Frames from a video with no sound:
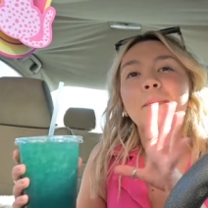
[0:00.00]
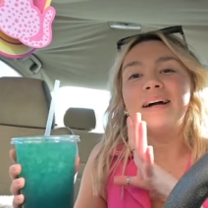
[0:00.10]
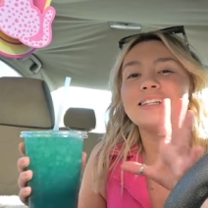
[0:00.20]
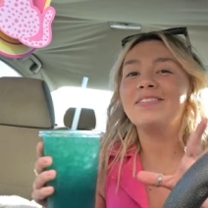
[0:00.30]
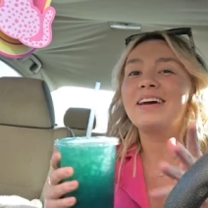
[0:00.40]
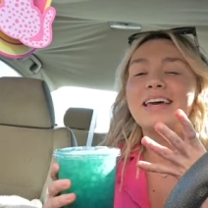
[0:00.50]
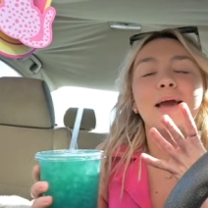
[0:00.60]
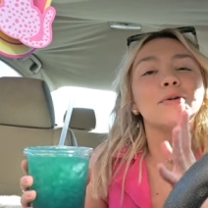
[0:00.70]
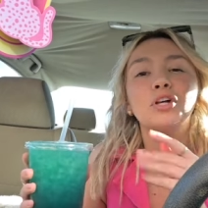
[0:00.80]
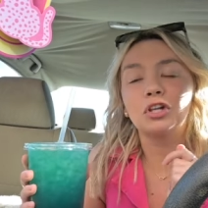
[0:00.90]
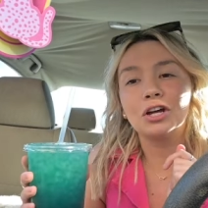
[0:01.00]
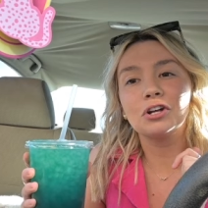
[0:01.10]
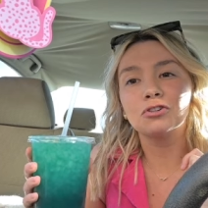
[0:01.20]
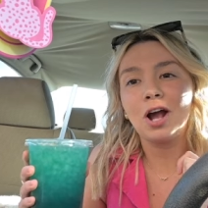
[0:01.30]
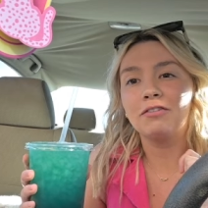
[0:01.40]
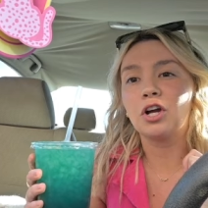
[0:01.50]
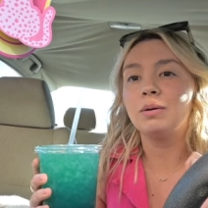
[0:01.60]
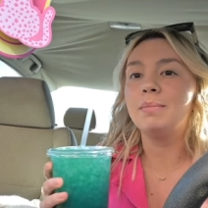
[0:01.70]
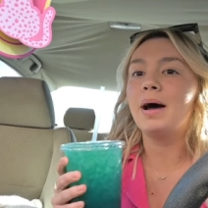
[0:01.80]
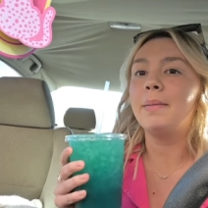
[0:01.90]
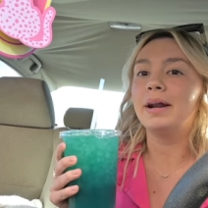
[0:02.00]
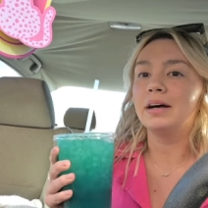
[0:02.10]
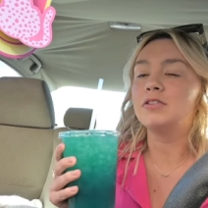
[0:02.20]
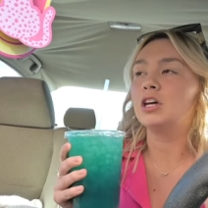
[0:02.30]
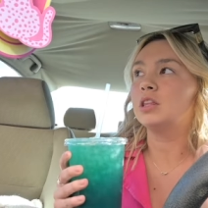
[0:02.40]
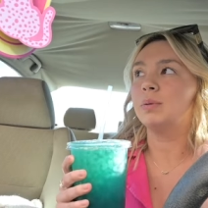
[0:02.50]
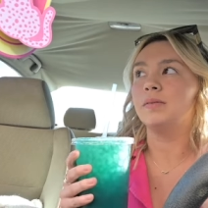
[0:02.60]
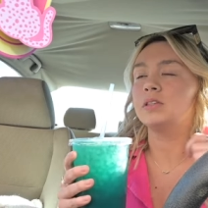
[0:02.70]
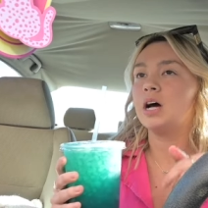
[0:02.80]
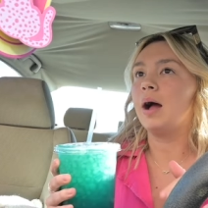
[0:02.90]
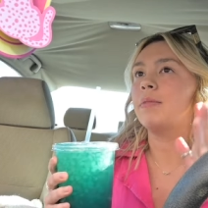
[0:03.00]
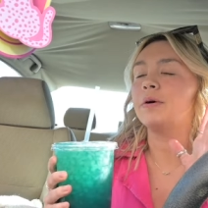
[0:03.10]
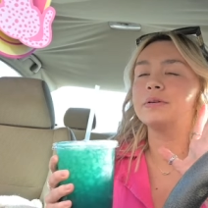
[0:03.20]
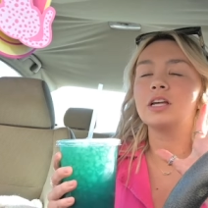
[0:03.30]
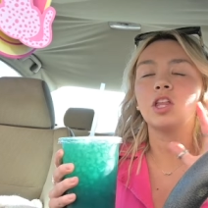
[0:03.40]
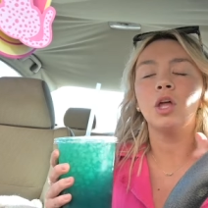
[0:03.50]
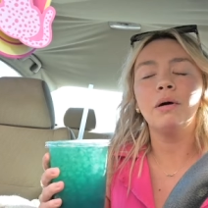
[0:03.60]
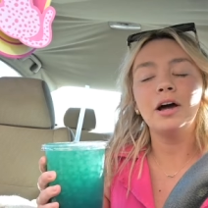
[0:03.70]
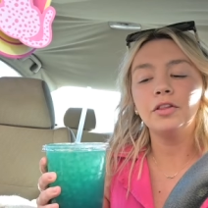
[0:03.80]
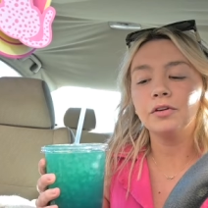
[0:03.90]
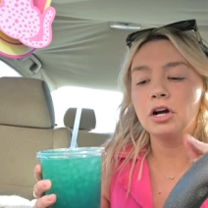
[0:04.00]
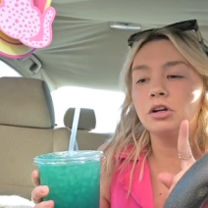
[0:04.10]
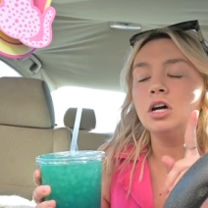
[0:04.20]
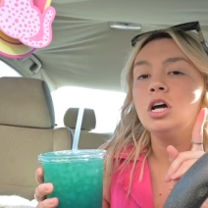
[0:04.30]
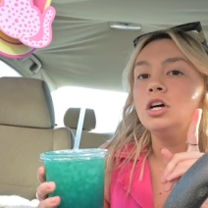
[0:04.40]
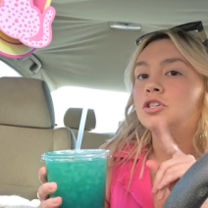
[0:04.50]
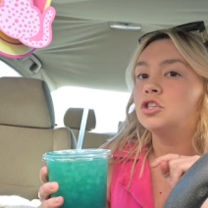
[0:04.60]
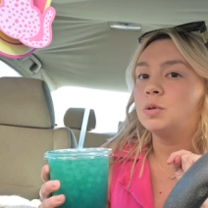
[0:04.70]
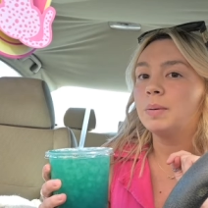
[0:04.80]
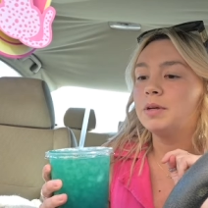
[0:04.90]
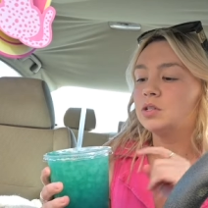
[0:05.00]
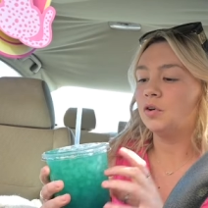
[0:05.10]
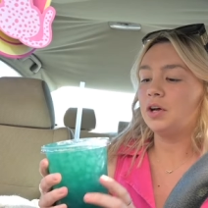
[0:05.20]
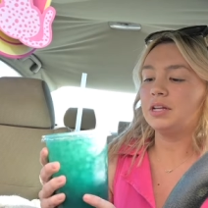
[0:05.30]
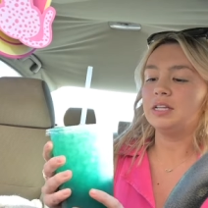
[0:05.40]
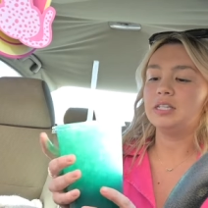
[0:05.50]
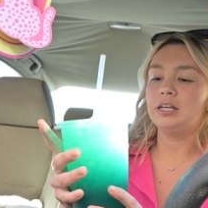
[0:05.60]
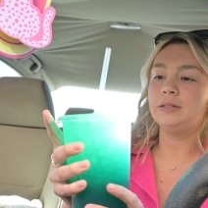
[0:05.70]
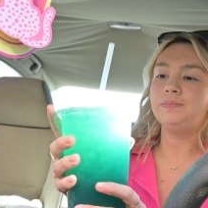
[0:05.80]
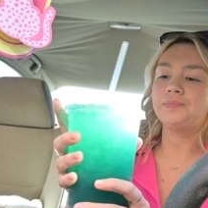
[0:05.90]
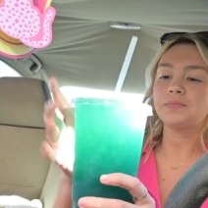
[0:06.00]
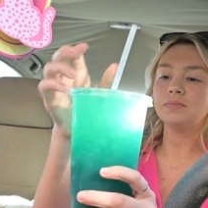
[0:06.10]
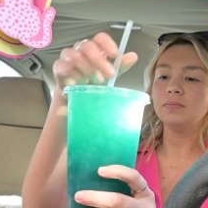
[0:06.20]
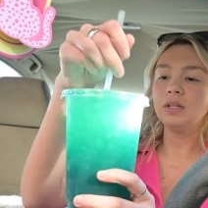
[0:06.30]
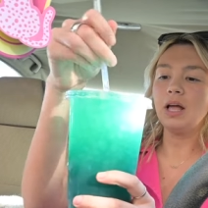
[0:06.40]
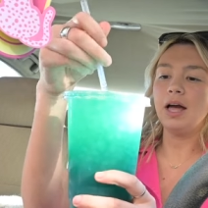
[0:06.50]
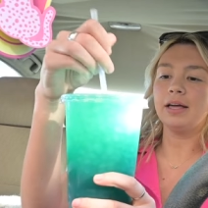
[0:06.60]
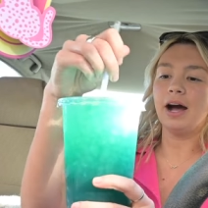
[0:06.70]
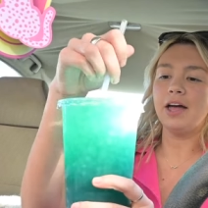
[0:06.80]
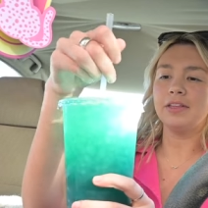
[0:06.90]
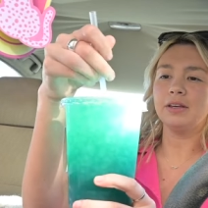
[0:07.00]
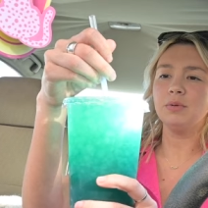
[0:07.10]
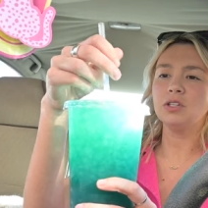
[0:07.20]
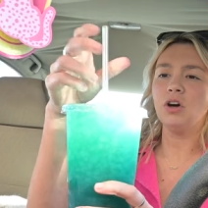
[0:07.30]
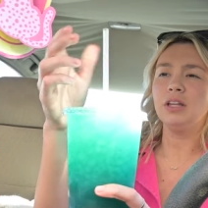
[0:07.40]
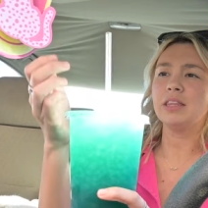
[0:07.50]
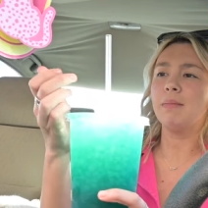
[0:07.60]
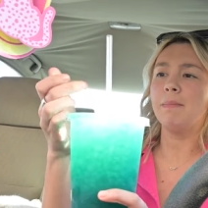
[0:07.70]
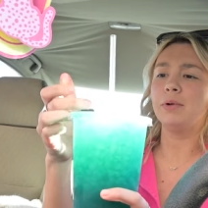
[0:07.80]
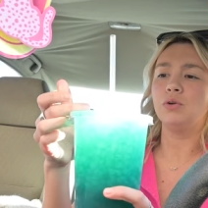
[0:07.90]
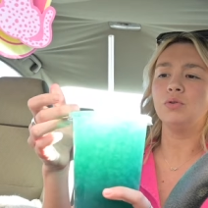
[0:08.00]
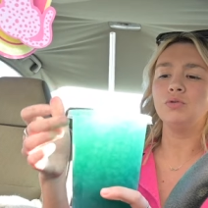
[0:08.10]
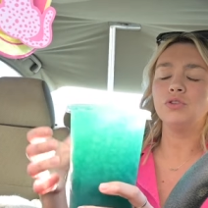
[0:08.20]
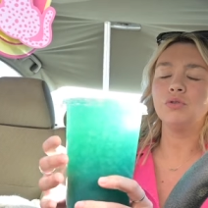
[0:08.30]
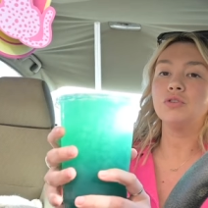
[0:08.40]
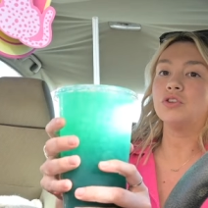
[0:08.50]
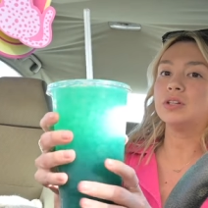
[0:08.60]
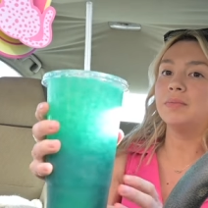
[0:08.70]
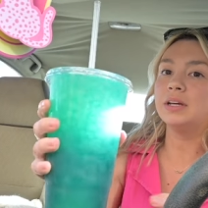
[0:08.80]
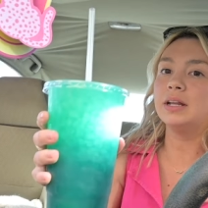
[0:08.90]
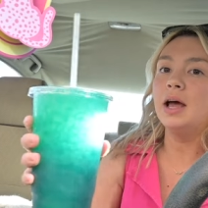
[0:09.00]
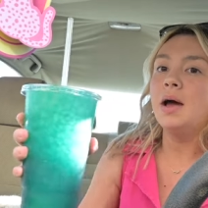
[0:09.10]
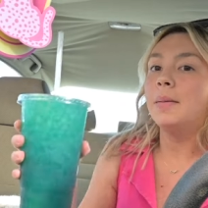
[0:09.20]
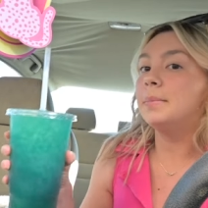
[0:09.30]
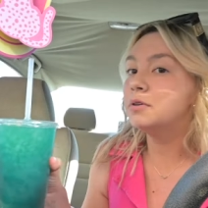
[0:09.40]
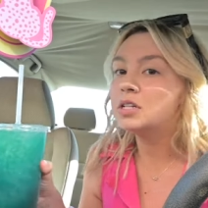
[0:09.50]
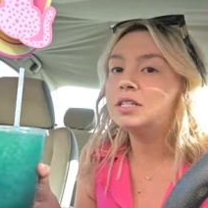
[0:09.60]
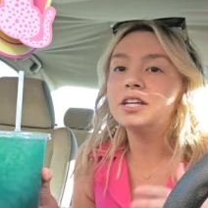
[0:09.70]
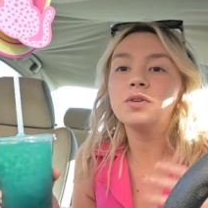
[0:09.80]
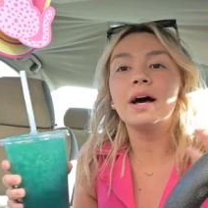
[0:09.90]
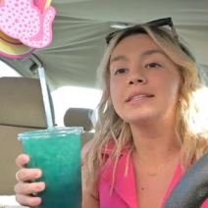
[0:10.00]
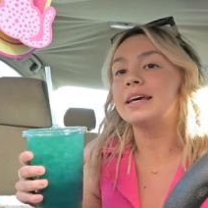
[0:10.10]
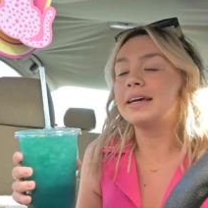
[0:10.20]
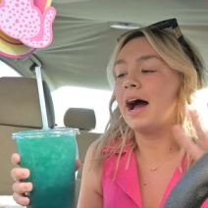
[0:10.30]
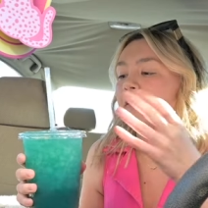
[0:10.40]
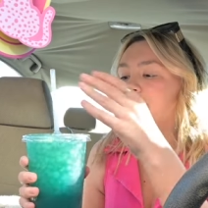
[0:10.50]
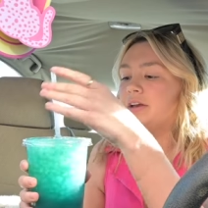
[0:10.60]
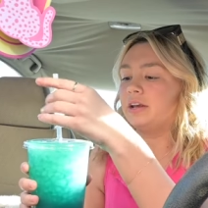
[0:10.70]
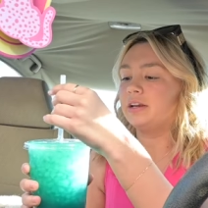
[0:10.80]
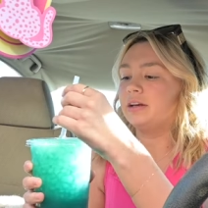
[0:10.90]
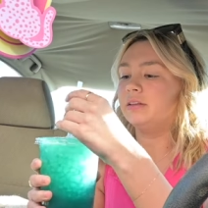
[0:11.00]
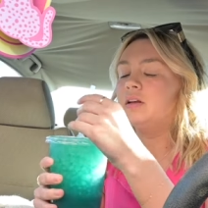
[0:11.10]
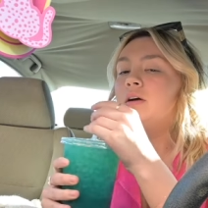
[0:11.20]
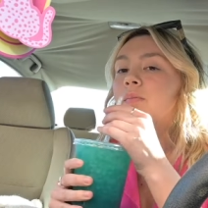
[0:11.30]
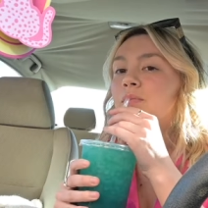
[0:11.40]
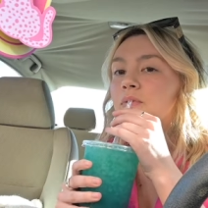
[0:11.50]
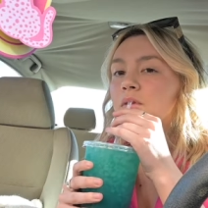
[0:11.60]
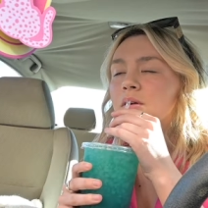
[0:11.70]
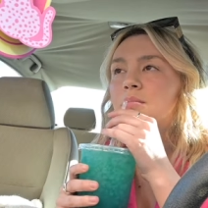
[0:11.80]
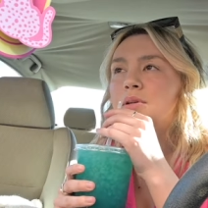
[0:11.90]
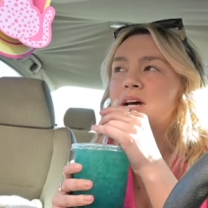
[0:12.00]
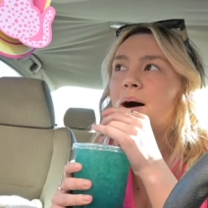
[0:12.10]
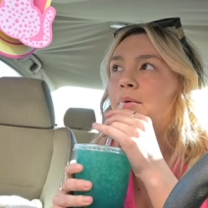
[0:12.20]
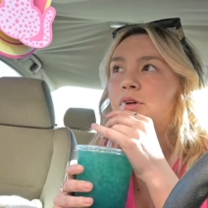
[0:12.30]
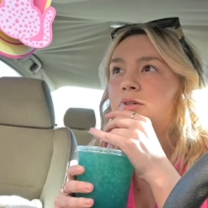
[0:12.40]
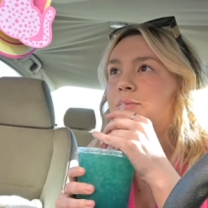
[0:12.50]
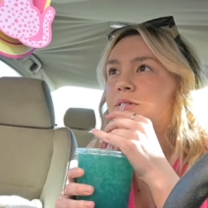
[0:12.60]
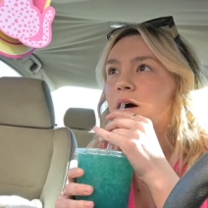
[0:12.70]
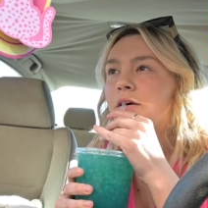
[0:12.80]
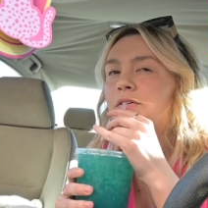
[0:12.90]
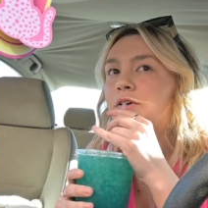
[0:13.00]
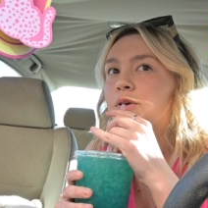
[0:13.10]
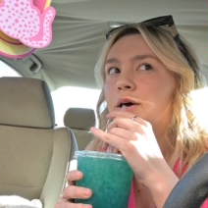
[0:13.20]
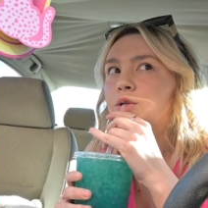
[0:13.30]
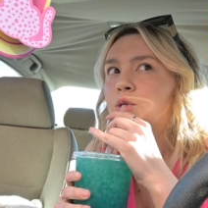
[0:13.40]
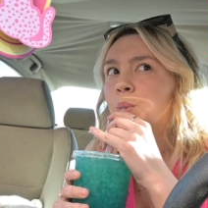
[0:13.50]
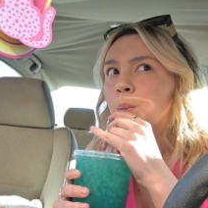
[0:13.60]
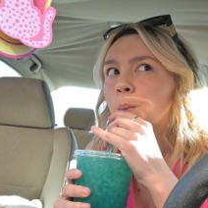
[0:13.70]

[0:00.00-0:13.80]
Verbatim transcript: but if I came a little later traffic could have been bad but I left at like the perfect time there was like no one out on the road so super peaceful and easy I got I think it was called like the moon juice or something boosted tea so it has like caffeine and metabolism stuff and who knows.